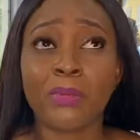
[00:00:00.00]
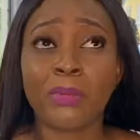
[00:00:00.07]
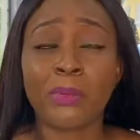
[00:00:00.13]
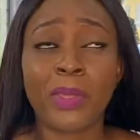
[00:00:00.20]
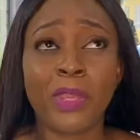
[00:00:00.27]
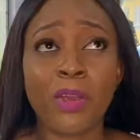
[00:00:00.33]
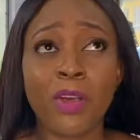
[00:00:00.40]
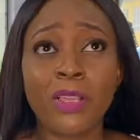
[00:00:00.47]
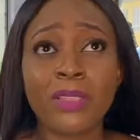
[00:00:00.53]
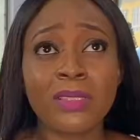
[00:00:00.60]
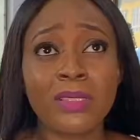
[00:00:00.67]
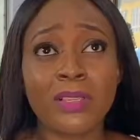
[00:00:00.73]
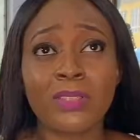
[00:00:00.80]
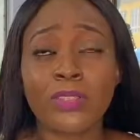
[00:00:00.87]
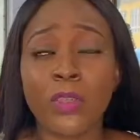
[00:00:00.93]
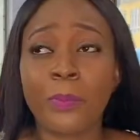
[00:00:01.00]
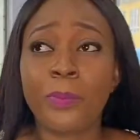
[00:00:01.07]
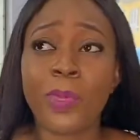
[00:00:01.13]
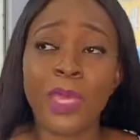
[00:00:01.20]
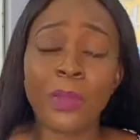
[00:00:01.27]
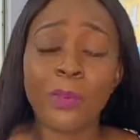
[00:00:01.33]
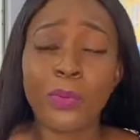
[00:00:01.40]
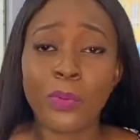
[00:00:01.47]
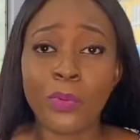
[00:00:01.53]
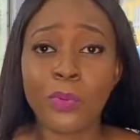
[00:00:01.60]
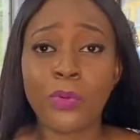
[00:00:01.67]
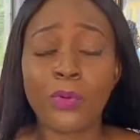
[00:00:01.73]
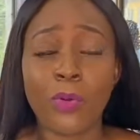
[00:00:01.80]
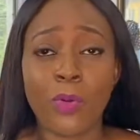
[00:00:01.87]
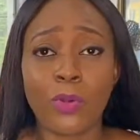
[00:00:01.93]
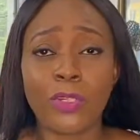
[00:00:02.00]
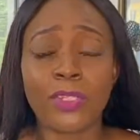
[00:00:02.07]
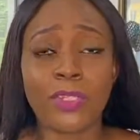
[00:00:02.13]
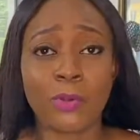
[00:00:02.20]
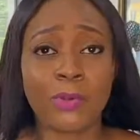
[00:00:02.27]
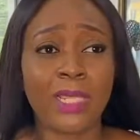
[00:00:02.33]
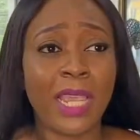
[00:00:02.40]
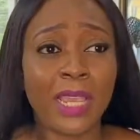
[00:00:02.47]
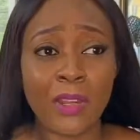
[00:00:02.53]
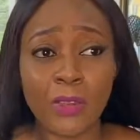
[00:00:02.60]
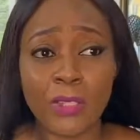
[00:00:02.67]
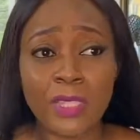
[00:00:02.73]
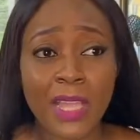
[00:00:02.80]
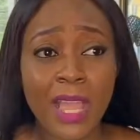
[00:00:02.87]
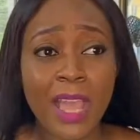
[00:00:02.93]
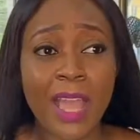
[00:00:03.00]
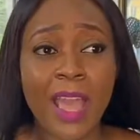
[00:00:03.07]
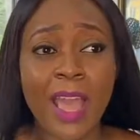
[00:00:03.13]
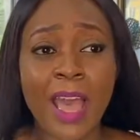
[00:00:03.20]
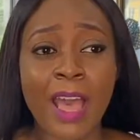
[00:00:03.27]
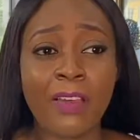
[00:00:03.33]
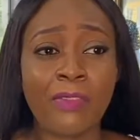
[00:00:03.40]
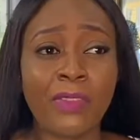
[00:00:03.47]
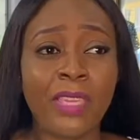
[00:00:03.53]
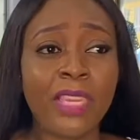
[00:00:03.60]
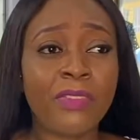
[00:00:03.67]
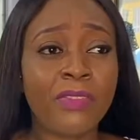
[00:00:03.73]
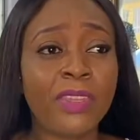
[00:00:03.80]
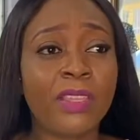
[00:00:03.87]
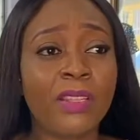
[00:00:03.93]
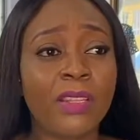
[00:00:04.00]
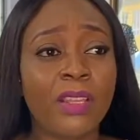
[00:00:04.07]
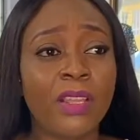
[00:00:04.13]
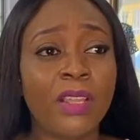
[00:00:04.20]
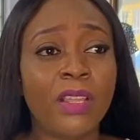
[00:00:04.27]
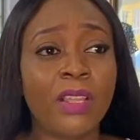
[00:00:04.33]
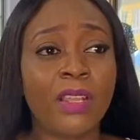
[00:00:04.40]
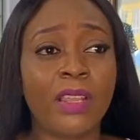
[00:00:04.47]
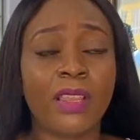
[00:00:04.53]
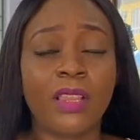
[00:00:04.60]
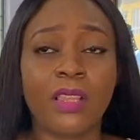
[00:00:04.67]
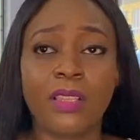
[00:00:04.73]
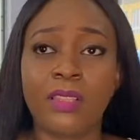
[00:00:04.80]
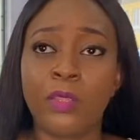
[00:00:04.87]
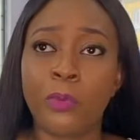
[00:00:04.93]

because some people or some tailors have given the